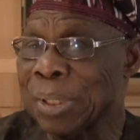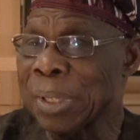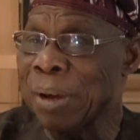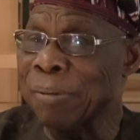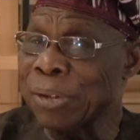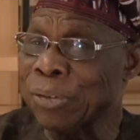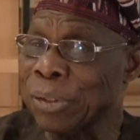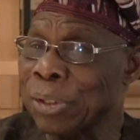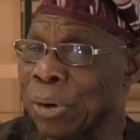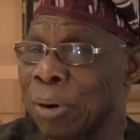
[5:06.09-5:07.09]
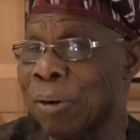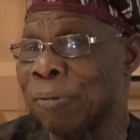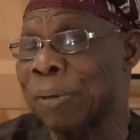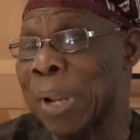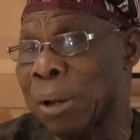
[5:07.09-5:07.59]
diversity
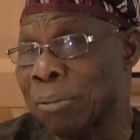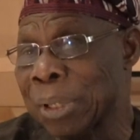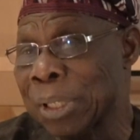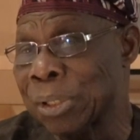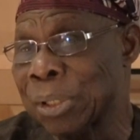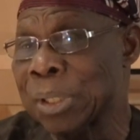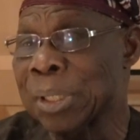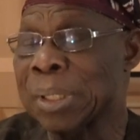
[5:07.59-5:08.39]
of language,